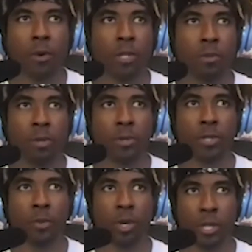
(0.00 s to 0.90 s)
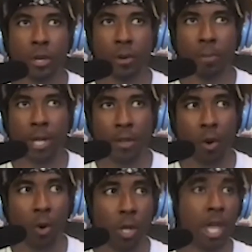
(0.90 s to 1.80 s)
Chris Middleton wasn't going to play the
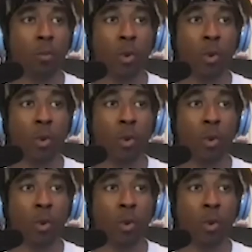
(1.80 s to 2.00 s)
whole game.